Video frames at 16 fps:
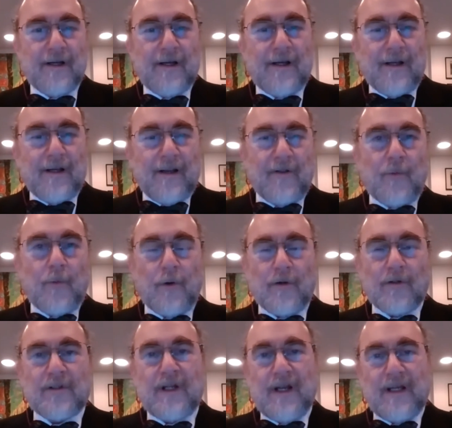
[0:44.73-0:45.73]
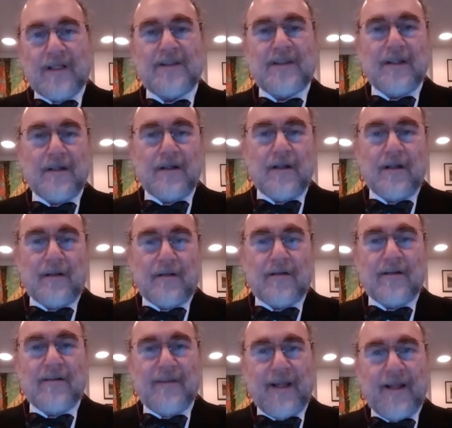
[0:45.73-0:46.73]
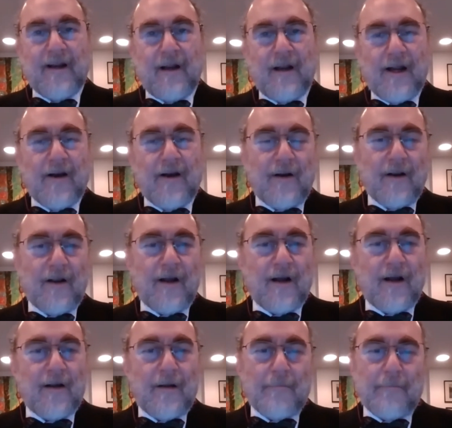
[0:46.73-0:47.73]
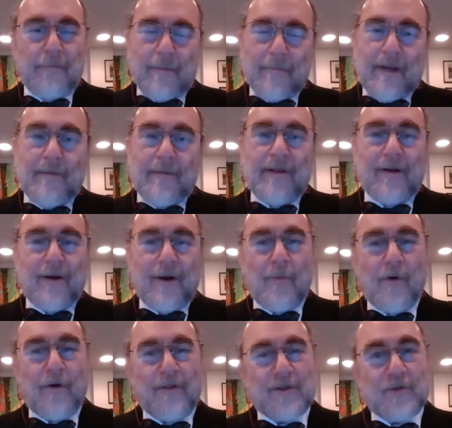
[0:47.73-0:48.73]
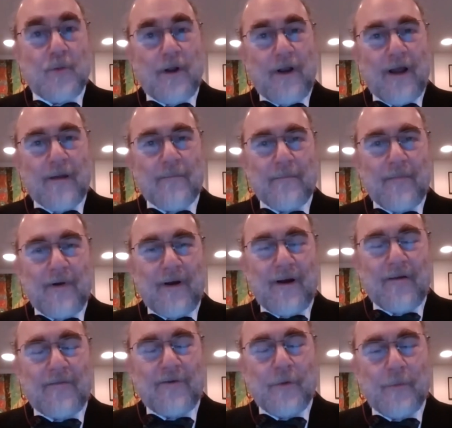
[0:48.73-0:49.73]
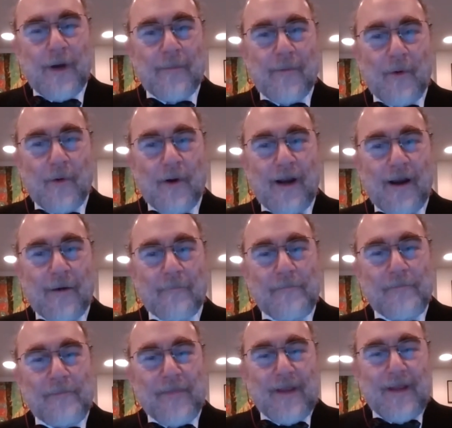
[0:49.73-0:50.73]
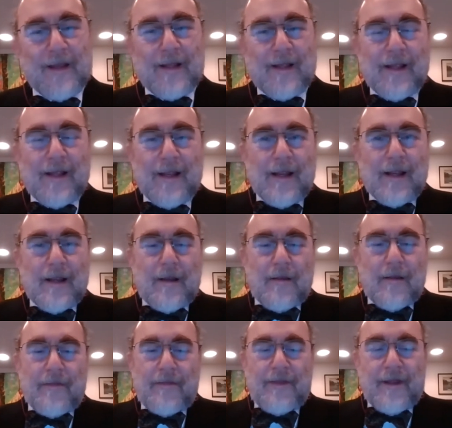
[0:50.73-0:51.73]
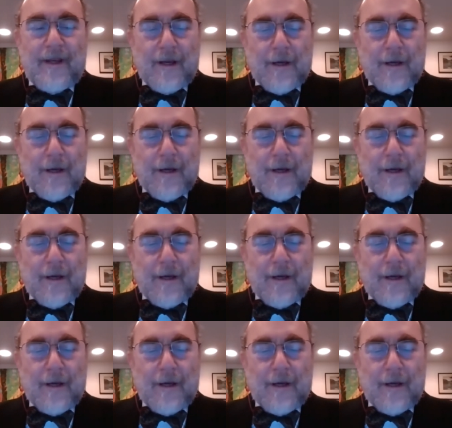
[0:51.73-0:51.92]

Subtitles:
in the world today still living in an iron lung. Maybe there are more. There's one of whom I'm aware. The